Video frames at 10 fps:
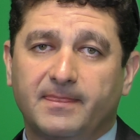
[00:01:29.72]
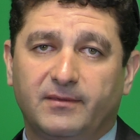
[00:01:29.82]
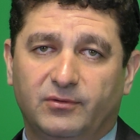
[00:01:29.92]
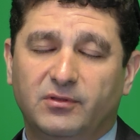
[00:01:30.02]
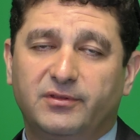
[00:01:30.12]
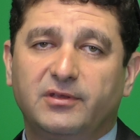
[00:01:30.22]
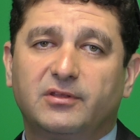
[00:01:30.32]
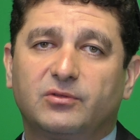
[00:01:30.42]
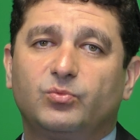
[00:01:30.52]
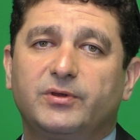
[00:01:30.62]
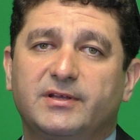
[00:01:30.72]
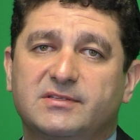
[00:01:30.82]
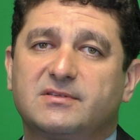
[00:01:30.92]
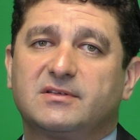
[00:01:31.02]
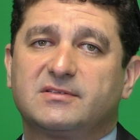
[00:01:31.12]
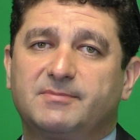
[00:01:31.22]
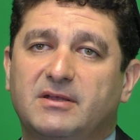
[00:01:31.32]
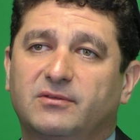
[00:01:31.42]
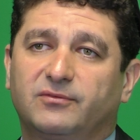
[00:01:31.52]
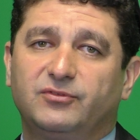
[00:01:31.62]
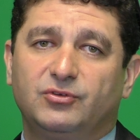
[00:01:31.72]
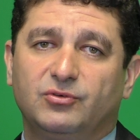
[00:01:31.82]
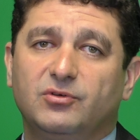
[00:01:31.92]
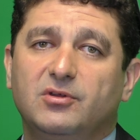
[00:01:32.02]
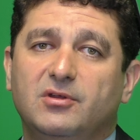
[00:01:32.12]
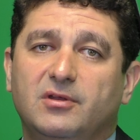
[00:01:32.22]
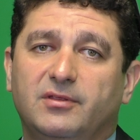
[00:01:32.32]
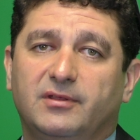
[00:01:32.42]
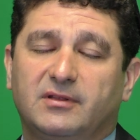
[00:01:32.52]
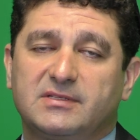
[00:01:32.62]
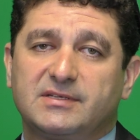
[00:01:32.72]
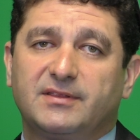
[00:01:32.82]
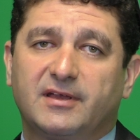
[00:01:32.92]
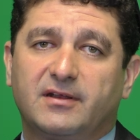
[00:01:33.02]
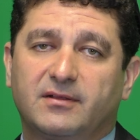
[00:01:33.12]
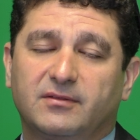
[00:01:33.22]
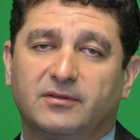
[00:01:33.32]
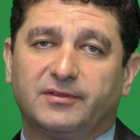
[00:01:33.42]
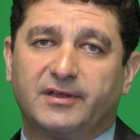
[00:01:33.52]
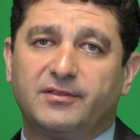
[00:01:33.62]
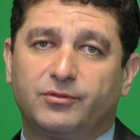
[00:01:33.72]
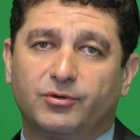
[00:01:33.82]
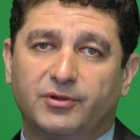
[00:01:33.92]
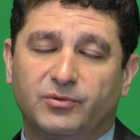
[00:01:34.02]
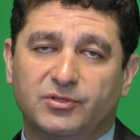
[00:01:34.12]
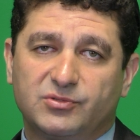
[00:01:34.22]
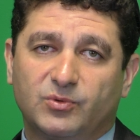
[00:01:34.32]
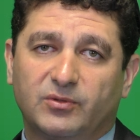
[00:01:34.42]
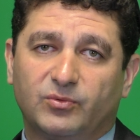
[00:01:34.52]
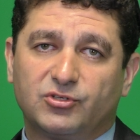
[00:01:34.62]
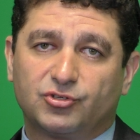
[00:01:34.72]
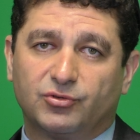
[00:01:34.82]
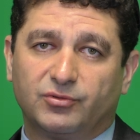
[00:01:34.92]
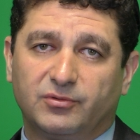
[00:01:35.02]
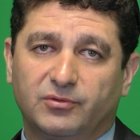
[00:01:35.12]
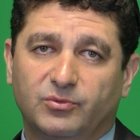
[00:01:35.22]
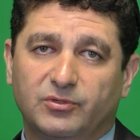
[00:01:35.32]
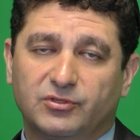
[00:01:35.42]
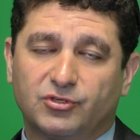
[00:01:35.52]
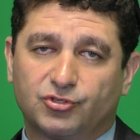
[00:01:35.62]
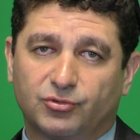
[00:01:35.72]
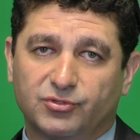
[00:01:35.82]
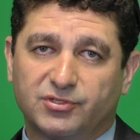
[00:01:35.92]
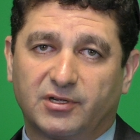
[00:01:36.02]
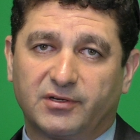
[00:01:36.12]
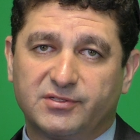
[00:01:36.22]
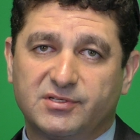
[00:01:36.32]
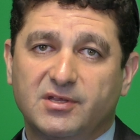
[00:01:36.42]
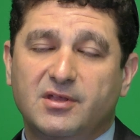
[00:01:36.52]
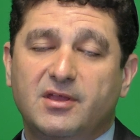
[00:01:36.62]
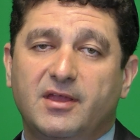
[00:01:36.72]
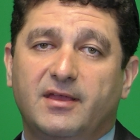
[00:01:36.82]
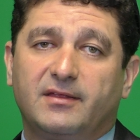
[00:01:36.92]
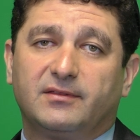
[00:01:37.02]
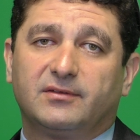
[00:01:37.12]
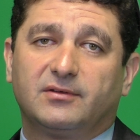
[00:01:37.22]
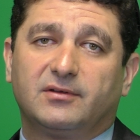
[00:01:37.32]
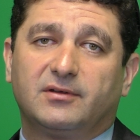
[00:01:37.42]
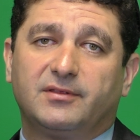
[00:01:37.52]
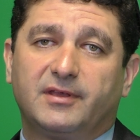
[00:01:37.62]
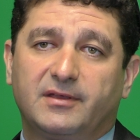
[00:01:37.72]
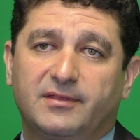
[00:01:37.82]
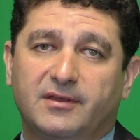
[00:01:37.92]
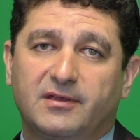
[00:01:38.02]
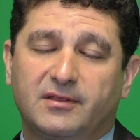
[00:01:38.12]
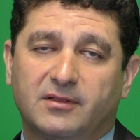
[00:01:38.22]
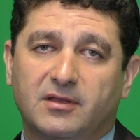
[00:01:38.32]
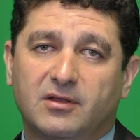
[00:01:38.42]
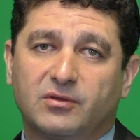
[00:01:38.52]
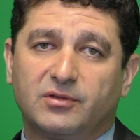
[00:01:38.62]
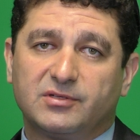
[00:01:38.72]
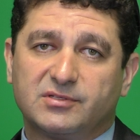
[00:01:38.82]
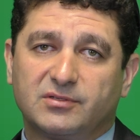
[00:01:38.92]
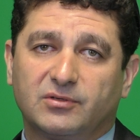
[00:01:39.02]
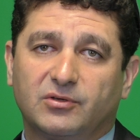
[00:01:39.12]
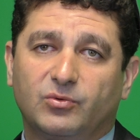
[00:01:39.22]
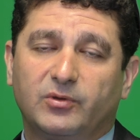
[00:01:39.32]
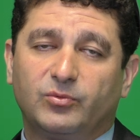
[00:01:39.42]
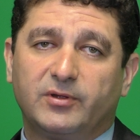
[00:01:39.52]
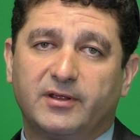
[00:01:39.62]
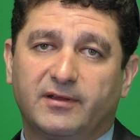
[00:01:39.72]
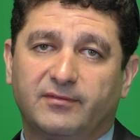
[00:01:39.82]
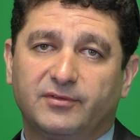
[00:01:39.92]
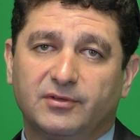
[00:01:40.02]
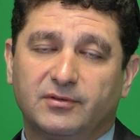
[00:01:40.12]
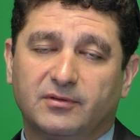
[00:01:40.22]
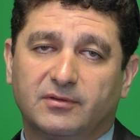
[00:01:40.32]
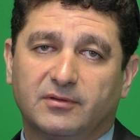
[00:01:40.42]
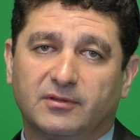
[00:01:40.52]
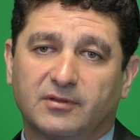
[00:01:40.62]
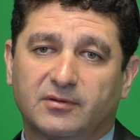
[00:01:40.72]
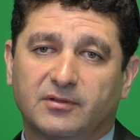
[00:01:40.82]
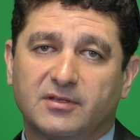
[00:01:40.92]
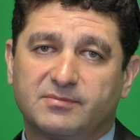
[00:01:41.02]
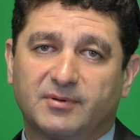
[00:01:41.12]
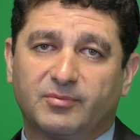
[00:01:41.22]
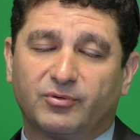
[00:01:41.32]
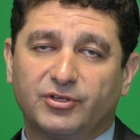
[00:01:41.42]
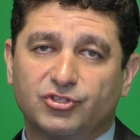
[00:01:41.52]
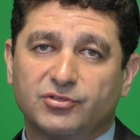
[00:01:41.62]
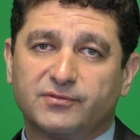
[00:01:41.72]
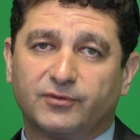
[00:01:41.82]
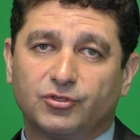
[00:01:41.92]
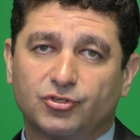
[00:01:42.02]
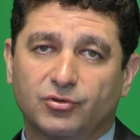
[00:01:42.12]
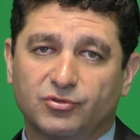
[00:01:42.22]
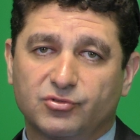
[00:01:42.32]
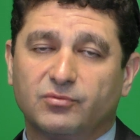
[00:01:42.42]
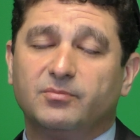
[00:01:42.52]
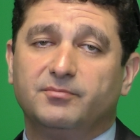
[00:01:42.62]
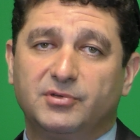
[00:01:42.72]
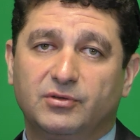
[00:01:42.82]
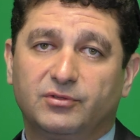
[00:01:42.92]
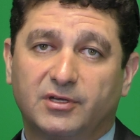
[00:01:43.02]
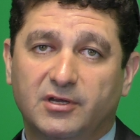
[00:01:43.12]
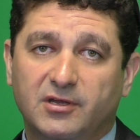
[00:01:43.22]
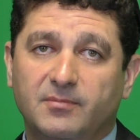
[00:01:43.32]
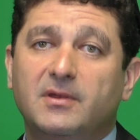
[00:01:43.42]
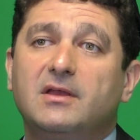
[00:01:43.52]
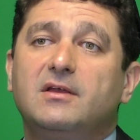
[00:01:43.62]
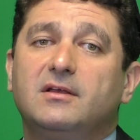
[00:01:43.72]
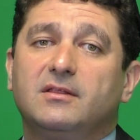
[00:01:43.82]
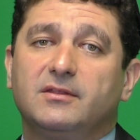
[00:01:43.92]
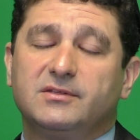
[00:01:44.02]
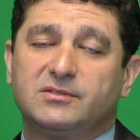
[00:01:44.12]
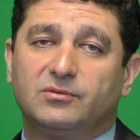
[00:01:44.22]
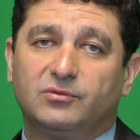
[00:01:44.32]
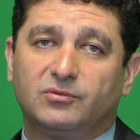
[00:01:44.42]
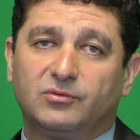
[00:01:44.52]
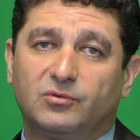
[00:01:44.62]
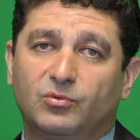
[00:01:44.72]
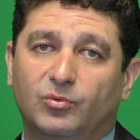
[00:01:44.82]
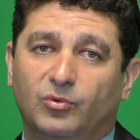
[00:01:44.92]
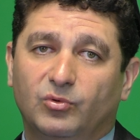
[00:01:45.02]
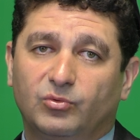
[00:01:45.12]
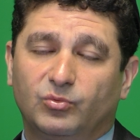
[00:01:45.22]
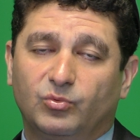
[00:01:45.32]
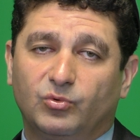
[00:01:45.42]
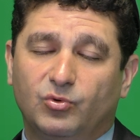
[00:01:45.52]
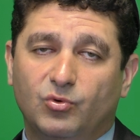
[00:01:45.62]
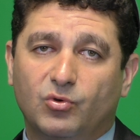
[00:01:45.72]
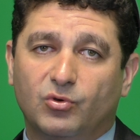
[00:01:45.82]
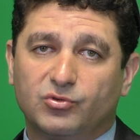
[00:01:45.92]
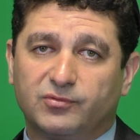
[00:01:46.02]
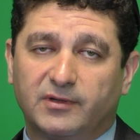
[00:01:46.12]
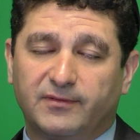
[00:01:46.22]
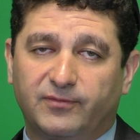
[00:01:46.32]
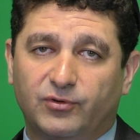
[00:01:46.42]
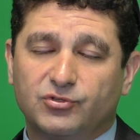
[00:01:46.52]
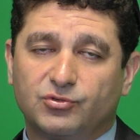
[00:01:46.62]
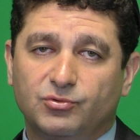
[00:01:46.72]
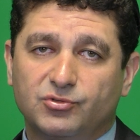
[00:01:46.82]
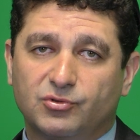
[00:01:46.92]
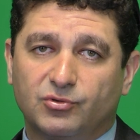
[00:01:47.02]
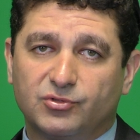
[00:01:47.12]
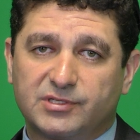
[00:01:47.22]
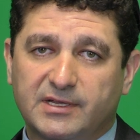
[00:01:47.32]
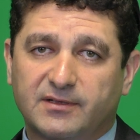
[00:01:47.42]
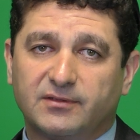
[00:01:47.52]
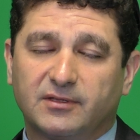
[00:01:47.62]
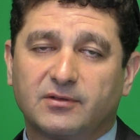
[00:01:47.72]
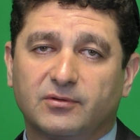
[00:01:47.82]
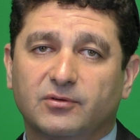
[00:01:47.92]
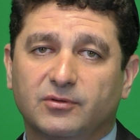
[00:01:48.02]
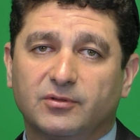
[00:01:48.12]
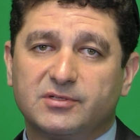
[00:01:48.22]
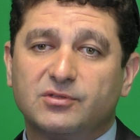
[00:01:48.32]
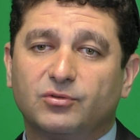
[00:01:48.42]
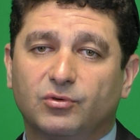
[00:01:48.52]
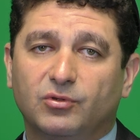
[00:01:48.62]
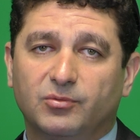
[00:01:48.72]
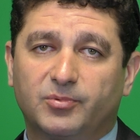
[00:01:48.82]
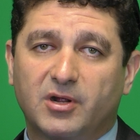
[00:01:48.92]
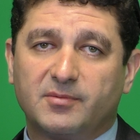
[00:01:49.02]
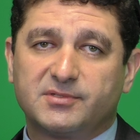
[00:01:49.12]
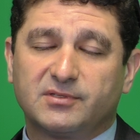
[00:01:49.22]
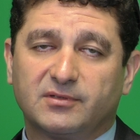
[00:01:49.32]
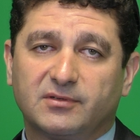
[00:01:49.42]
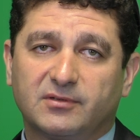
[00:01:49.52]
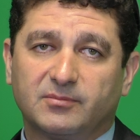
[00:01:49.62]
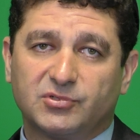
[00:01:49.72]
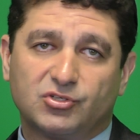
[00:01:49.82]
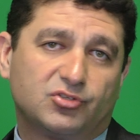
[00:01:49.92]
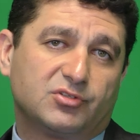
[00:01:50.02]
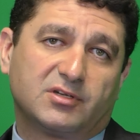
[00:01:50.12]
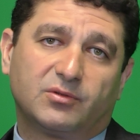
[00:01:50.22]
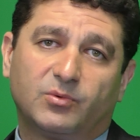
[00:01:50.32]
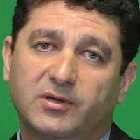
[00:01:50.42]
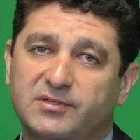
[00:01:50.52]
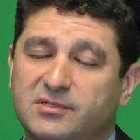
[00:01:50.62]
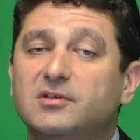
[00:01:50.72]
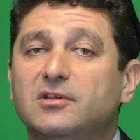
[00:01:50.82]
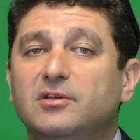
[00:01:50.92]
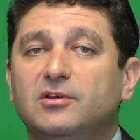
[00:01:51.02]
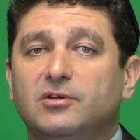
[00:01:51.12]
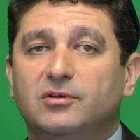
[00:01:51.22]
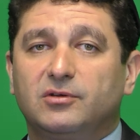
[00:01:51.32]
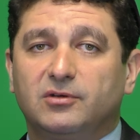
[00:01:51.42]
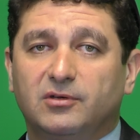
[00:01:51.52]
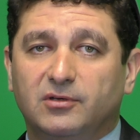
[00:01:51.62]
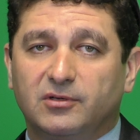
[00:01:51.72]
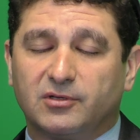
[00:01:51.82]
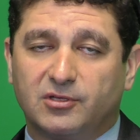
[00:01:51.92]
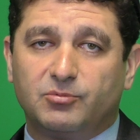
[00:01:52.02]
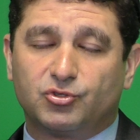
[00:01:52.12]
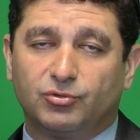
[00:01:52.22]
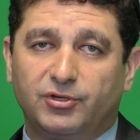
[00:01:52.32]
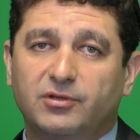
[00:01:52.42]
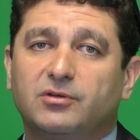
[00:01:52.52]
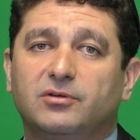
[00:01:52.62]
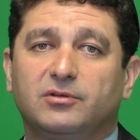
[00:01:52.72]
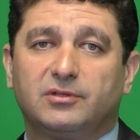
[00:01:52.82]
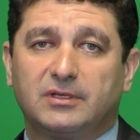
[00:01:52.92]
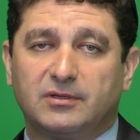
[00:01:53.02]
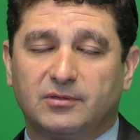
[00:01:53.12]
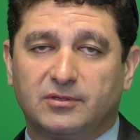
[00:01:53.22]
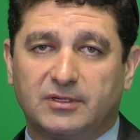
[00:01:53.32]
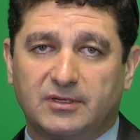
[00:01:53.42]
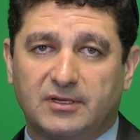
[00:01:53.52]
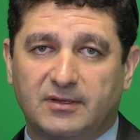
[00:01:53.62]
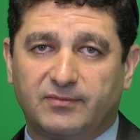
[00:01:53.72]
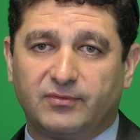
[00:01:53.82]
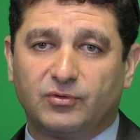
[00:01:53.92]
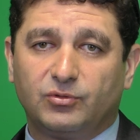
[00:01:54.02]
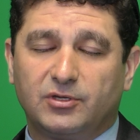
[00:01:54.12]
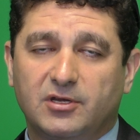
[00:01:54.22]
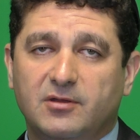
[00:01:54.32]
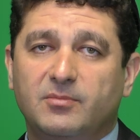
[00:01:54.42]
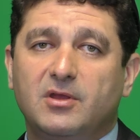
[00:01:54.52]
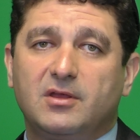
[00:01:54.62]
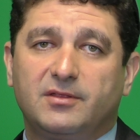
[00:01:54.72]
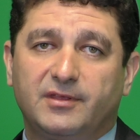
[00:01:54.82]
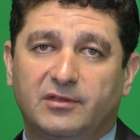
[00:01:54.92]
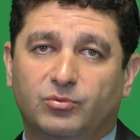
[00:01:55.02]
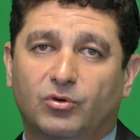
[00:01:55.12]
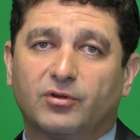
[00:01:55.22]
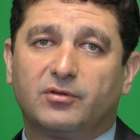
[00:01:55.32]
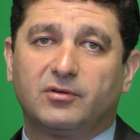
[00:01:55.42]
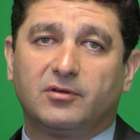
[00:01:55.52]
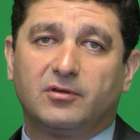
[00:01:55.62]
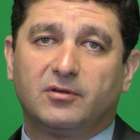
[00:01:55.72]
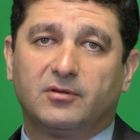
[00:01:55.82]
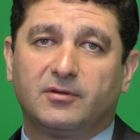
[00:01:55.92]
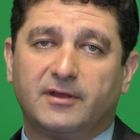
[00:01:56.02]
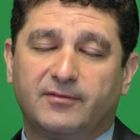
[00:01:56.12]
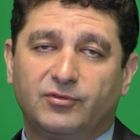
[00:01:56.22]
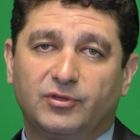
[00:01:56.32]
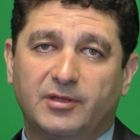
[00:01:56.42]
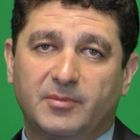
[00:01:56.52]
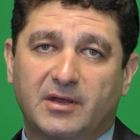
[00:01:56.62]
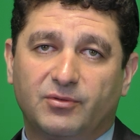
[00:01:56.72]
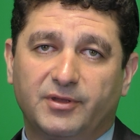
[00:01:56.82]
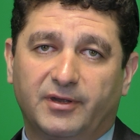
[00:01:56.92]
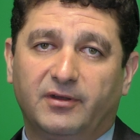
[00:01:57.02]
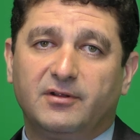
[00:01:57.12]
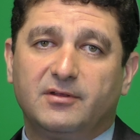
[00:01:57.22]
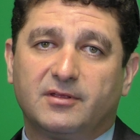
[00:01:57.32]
The only thing that we expect of you that let's say 9.30 is when we show uh, we, the show starts and uh, 9 o'clock is uh, when we have the uh, like our last preparations for the show so be on time listen uh, what, who goes first who goes second like uh, listen to all the props and compositions otherwise keep shooting uh, have a good time, network, uh, have your name out there.